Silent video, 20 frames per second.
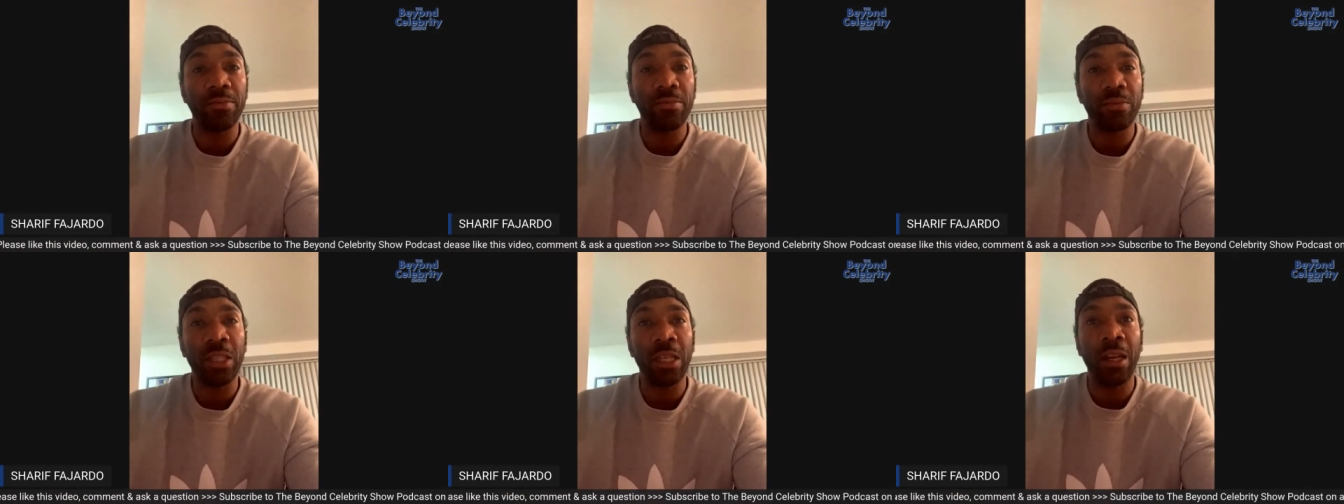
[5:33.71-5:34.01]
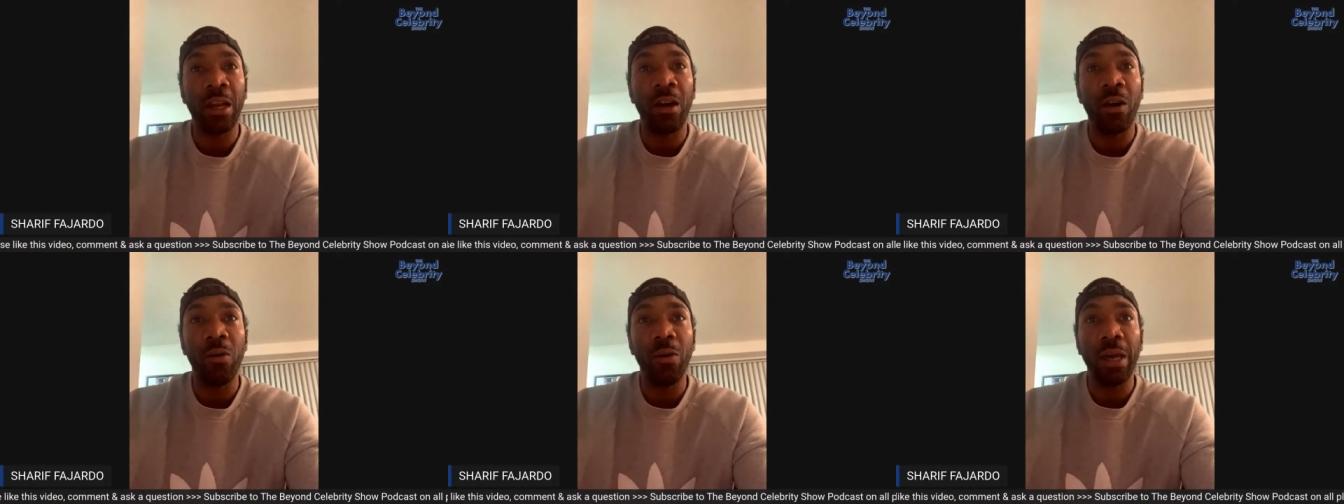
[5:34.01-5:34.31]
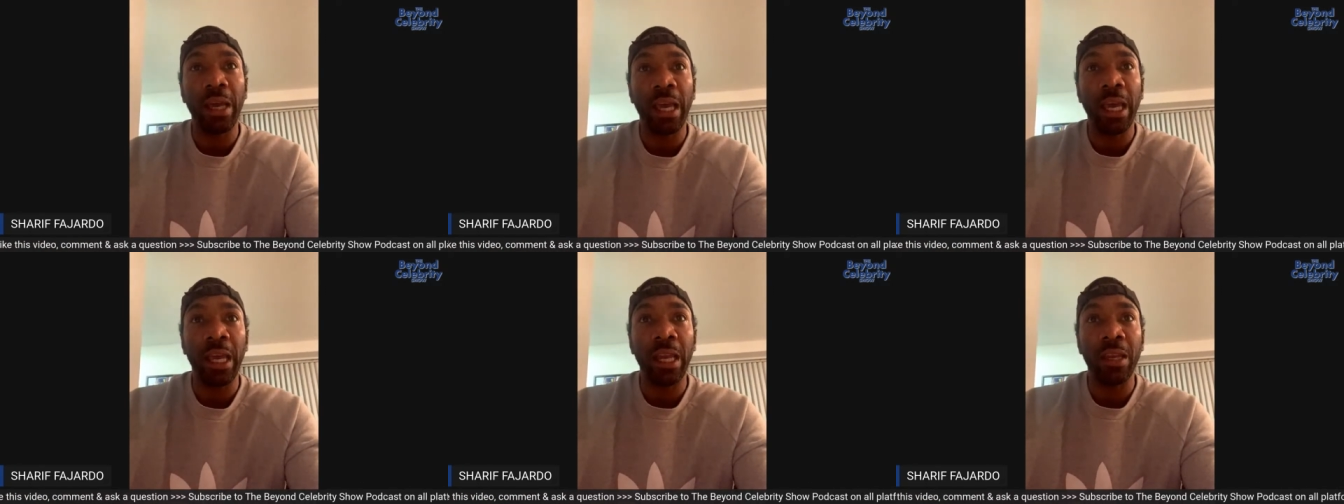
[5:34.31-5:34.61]
you know,
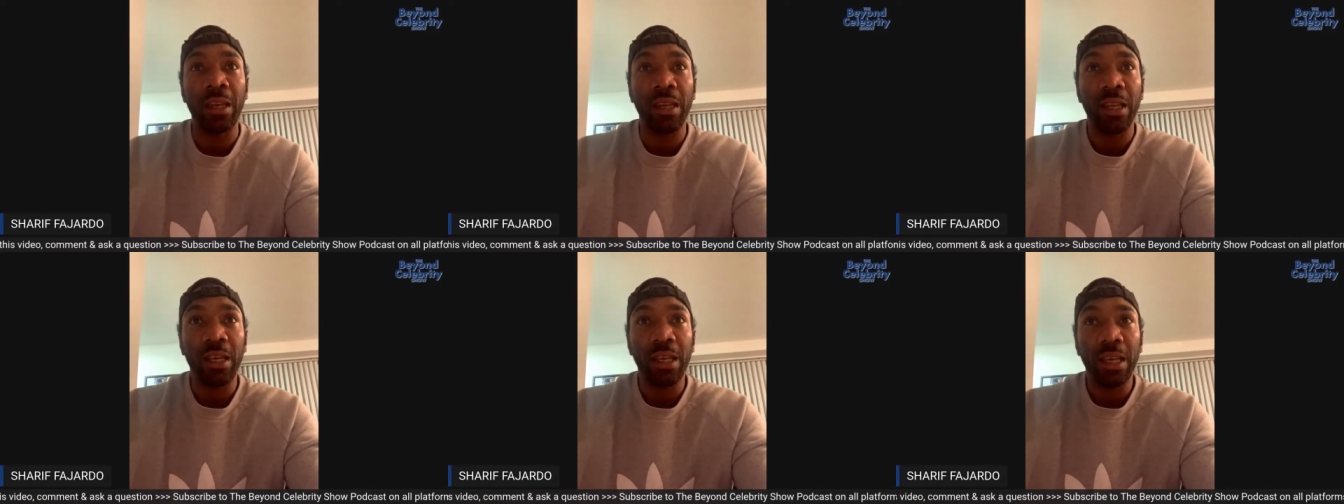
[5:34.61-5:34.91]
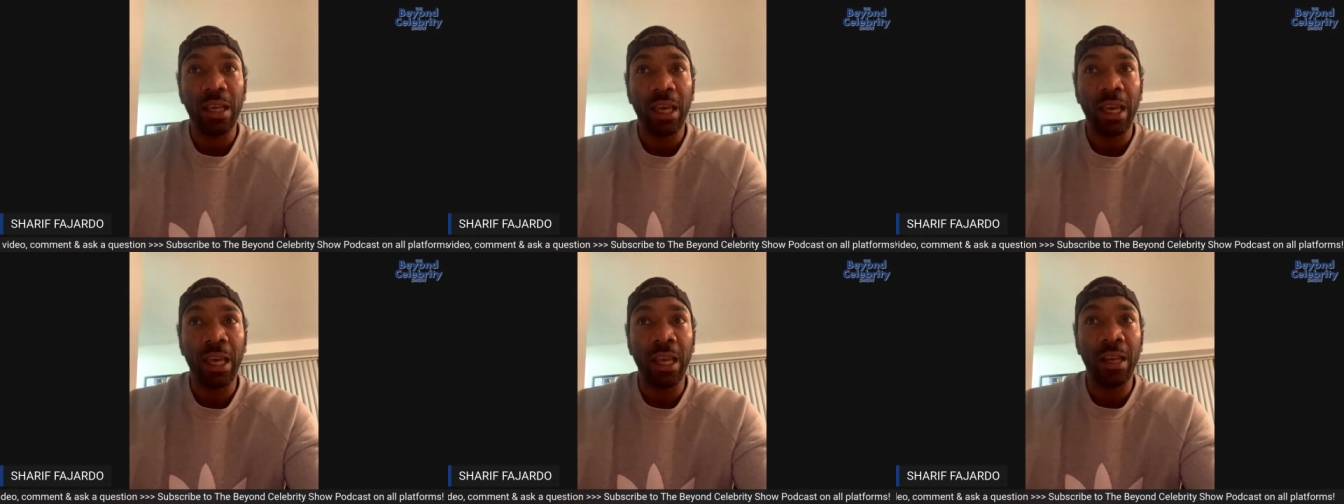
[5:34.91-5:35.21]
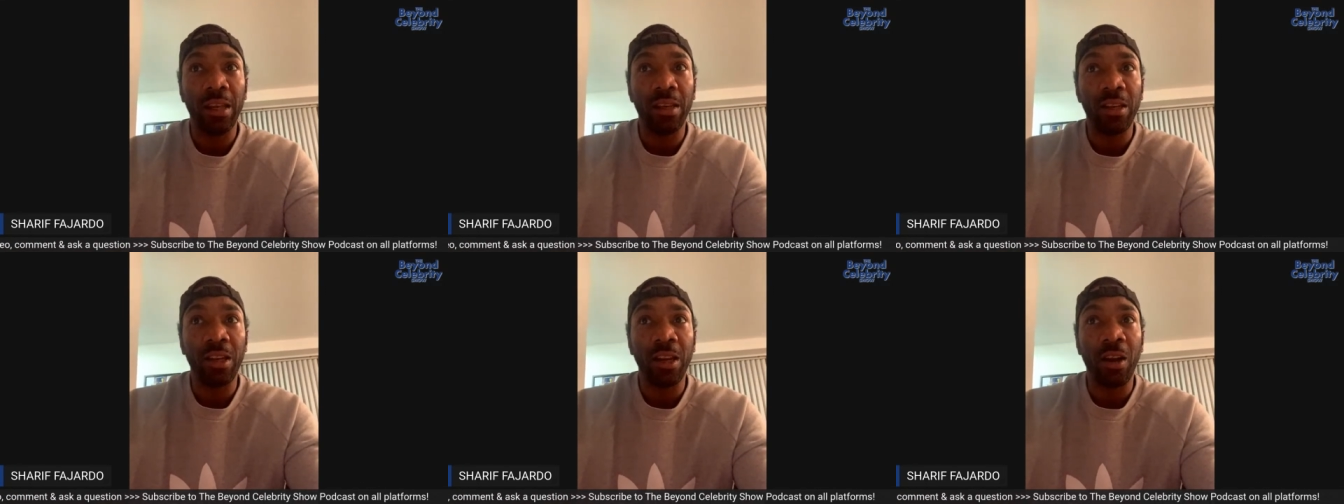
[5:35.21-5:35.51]
and
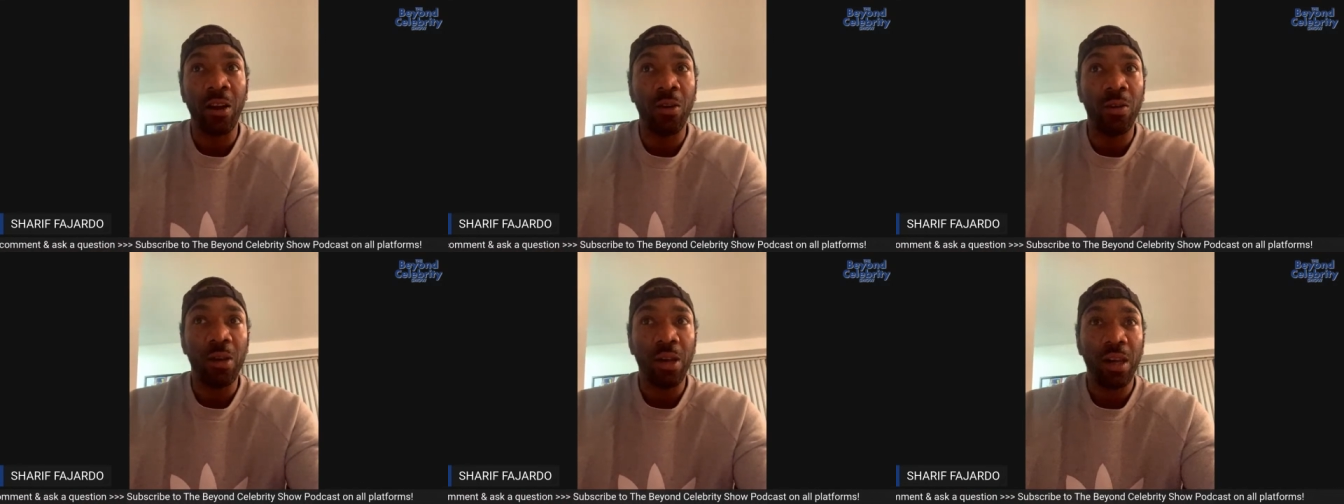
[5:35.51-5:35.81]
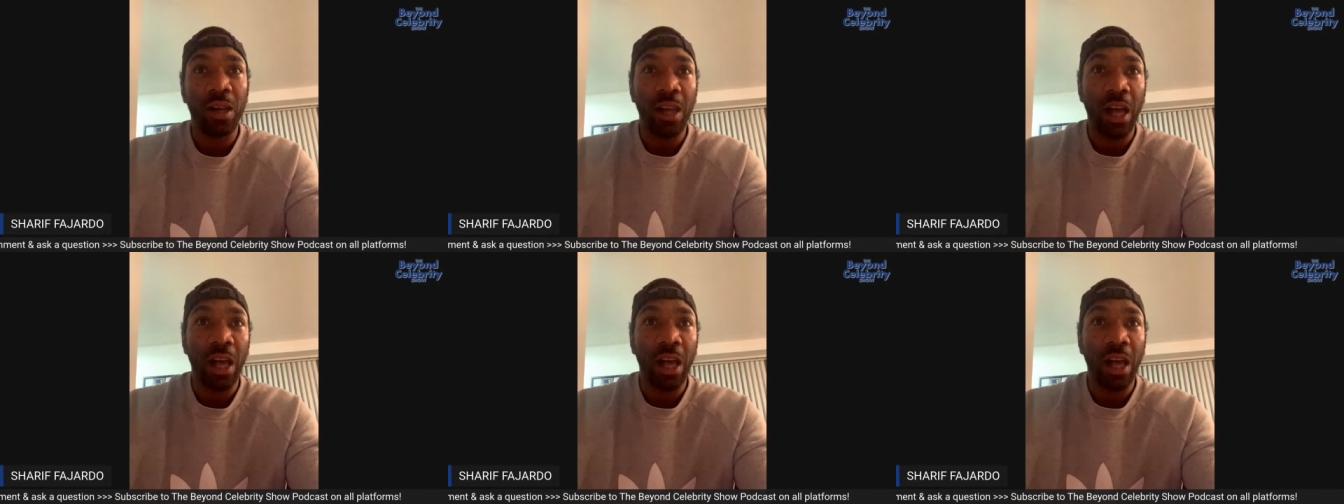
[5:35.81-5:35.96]
you know